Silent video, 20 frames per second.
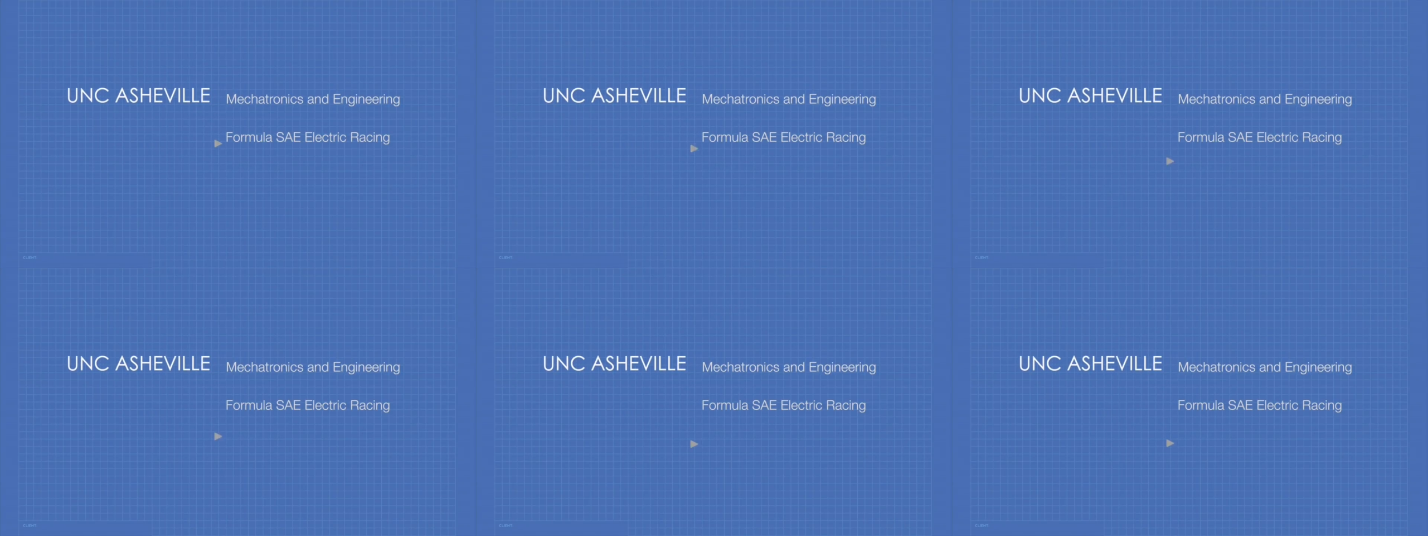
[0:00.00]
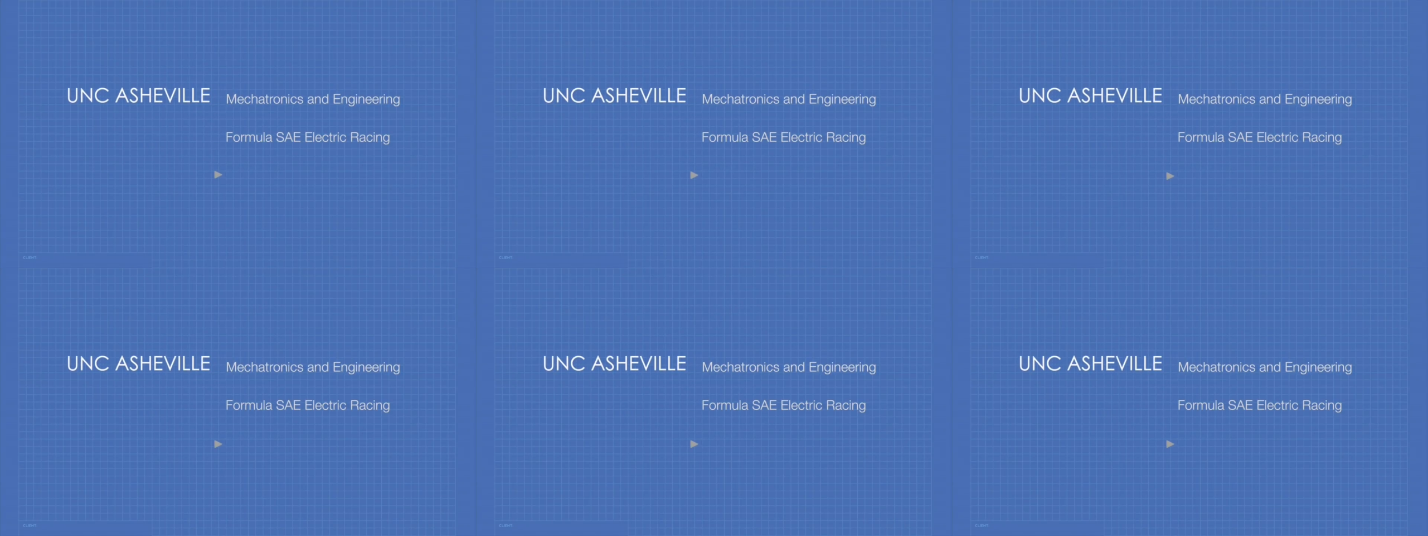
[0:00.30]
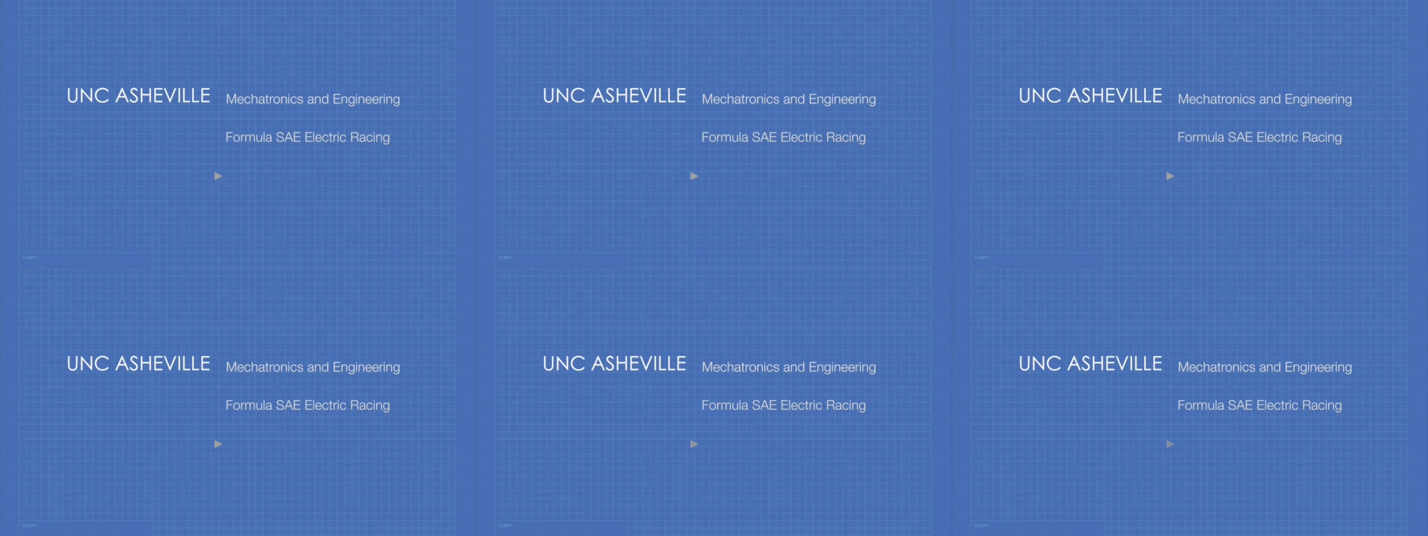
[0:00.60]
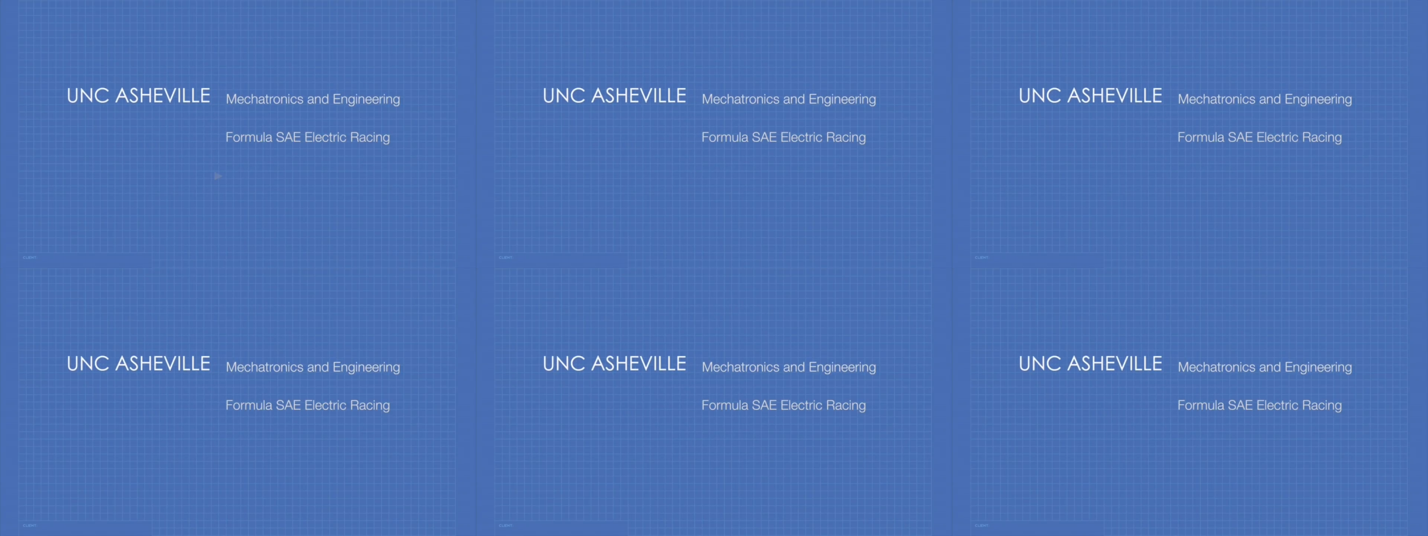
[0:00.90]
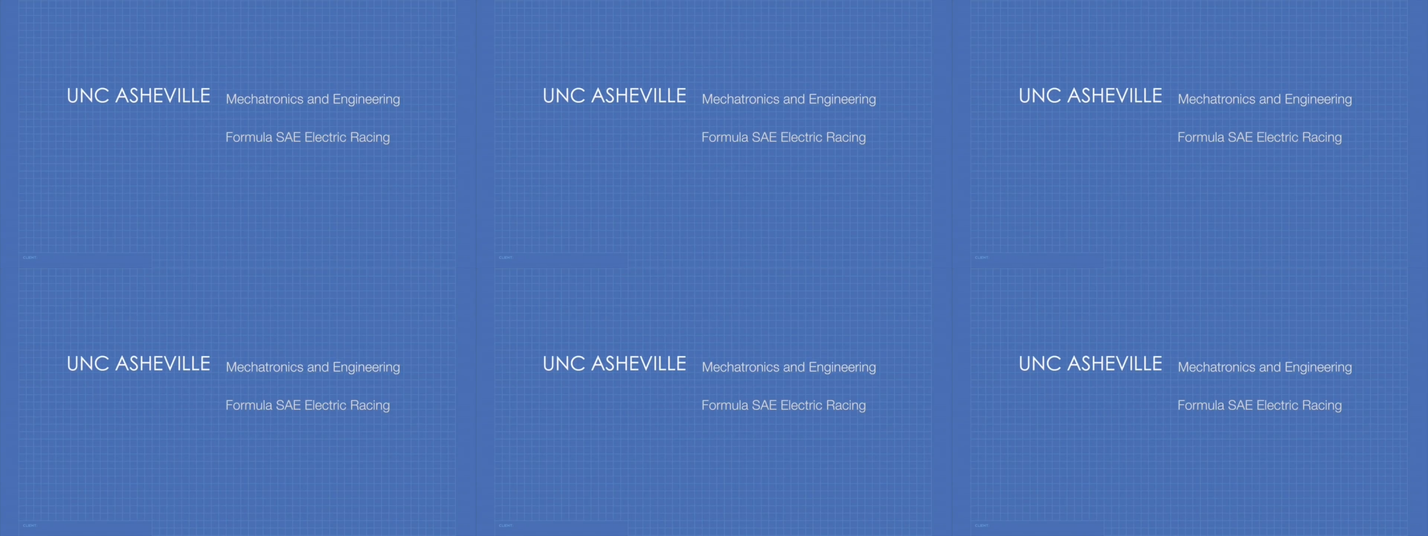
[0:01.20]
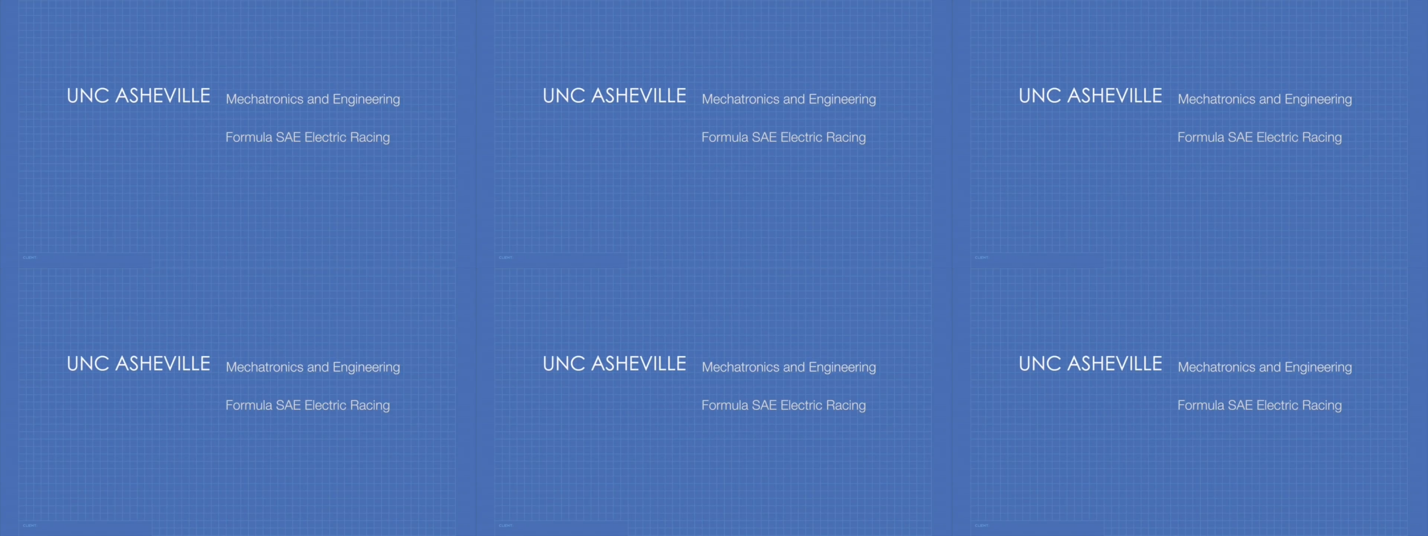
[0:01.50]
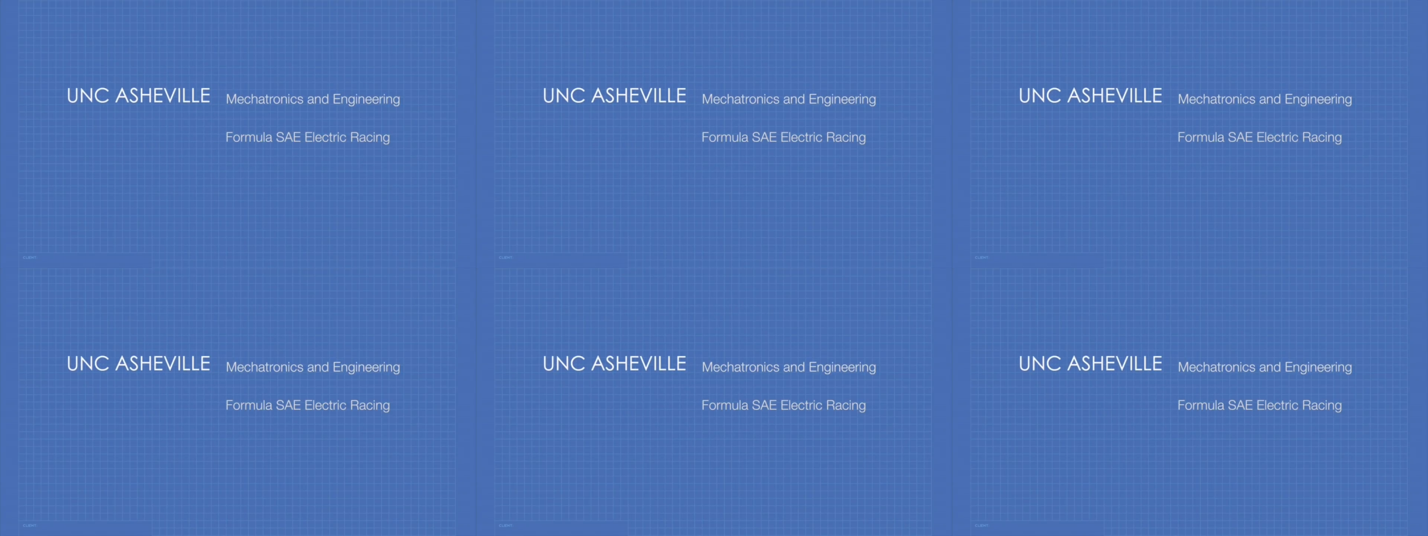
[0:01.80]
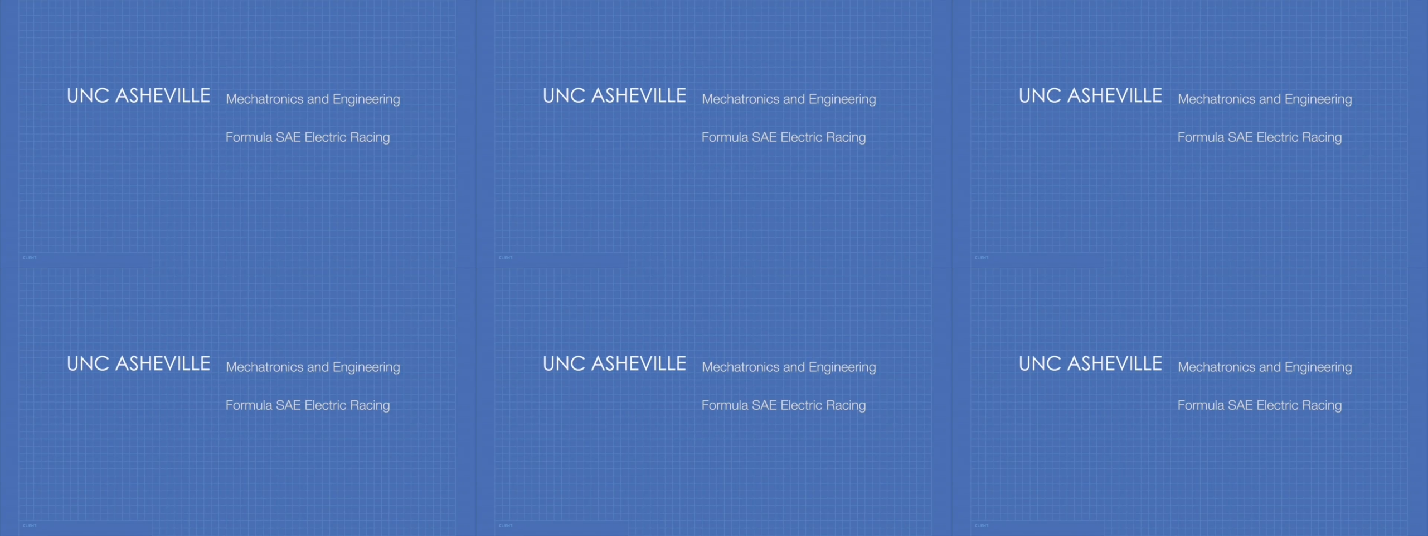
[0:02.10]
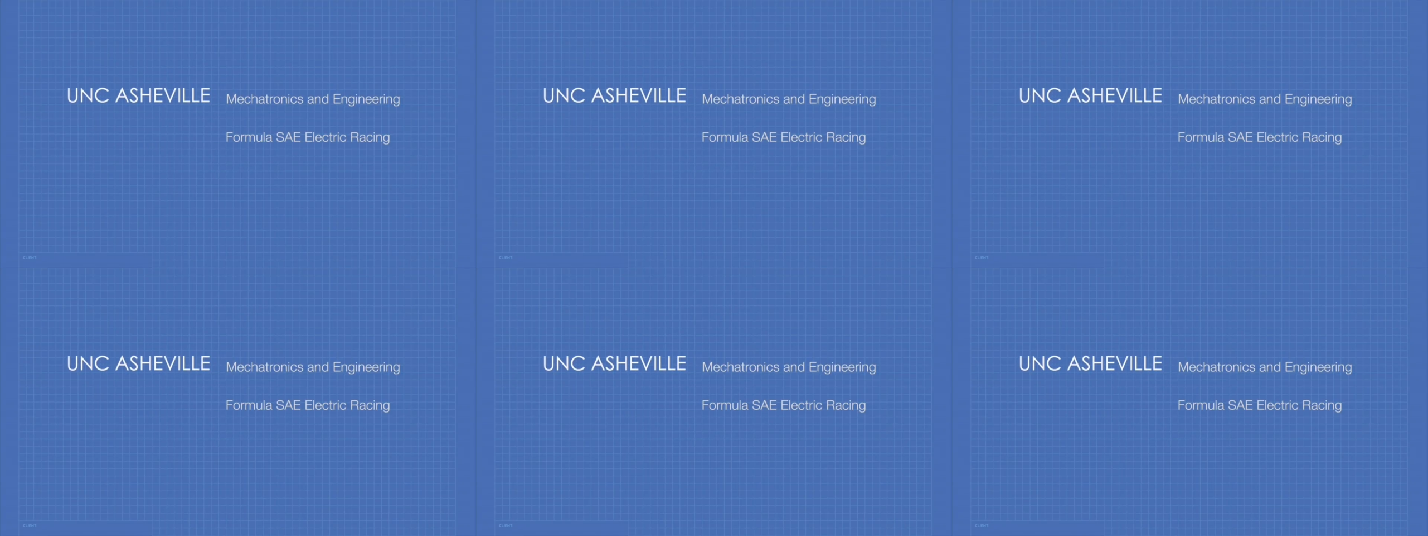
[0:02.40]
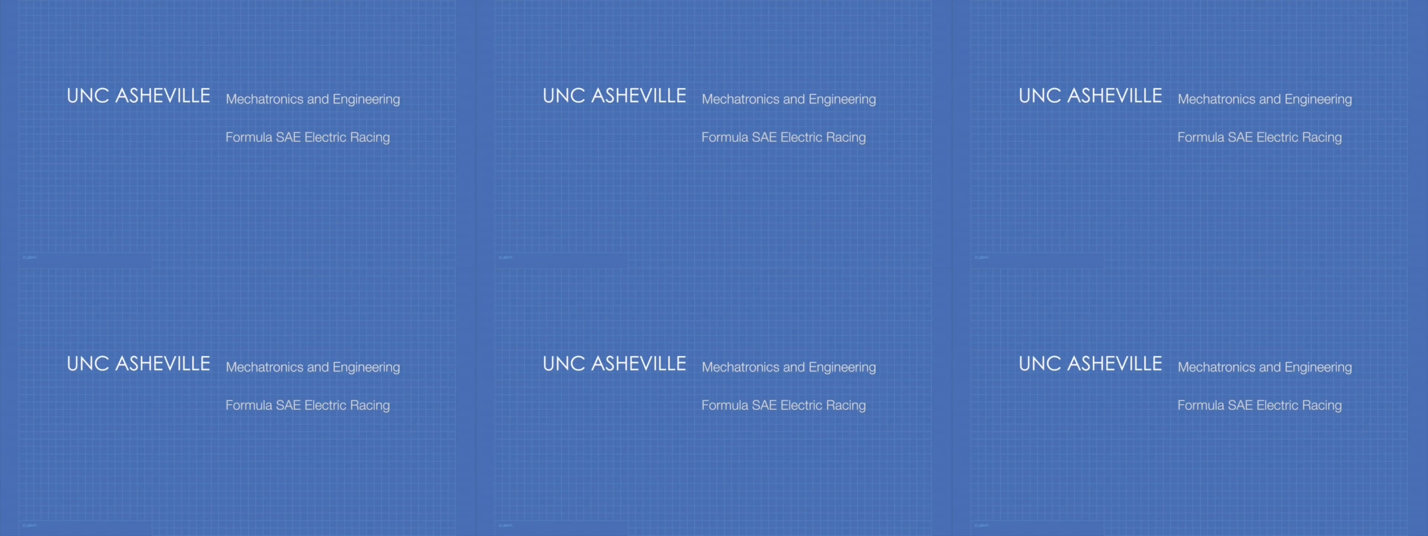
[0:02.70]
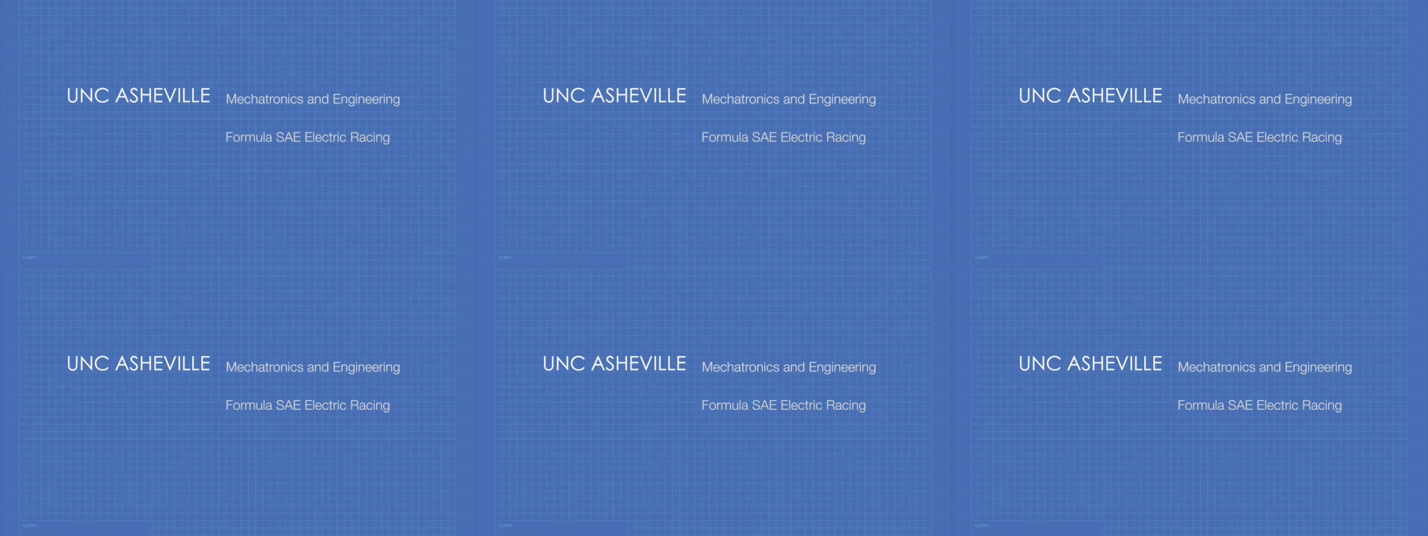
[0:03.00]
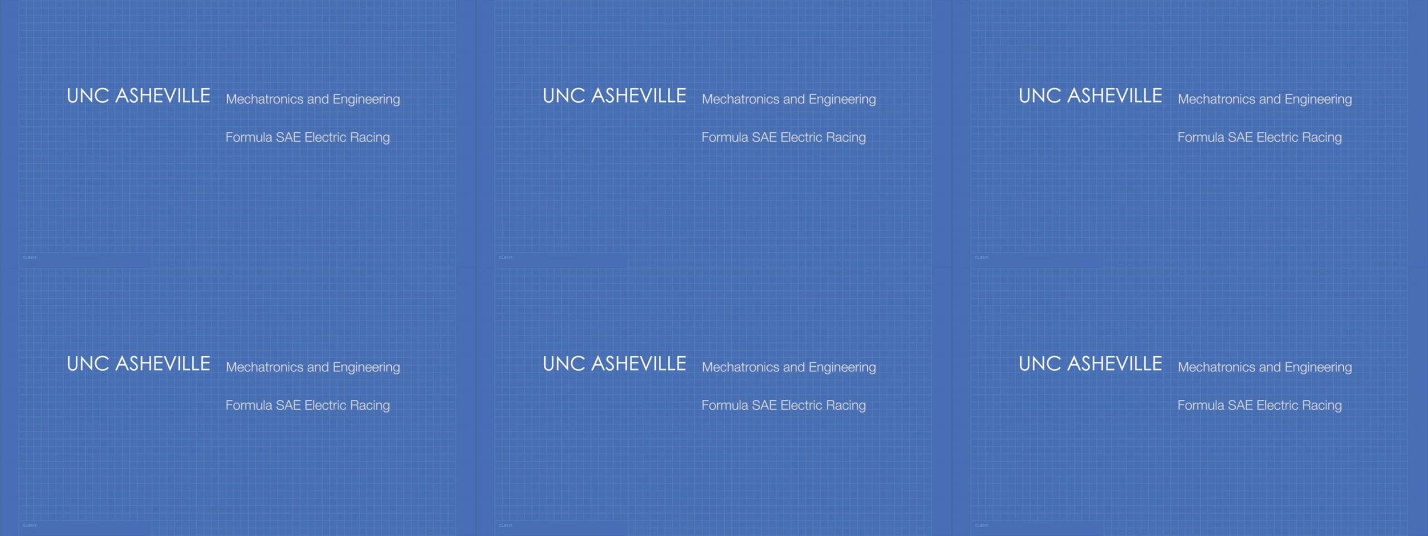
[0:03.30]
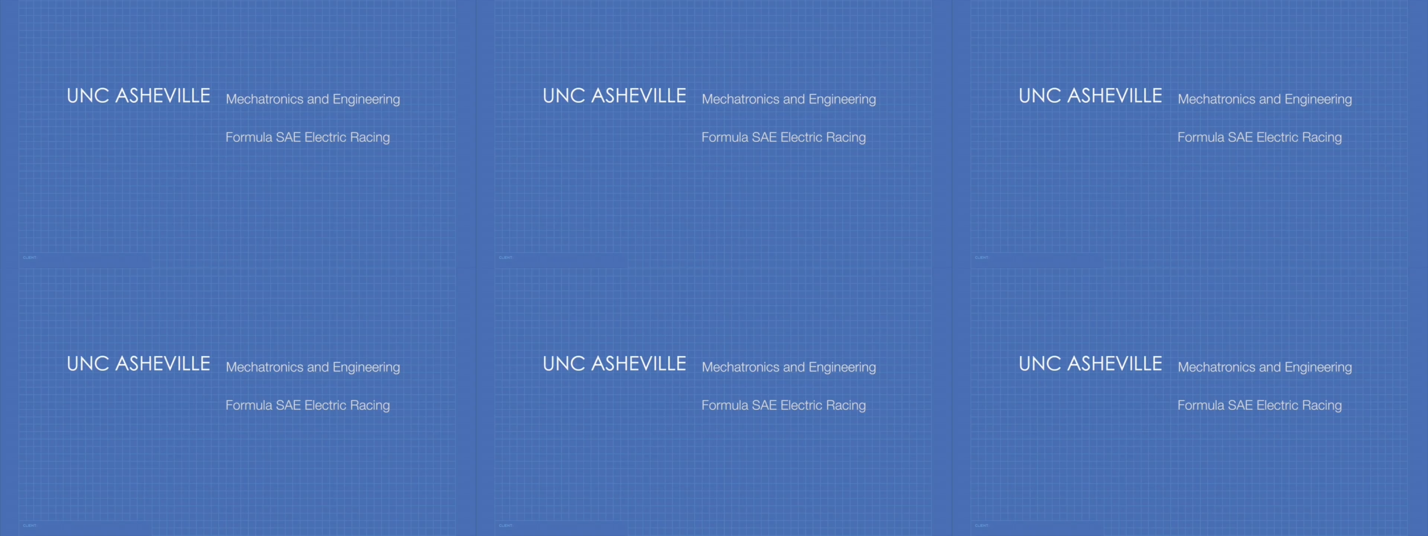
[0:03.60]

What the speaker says: Nobody's mouth can be seen.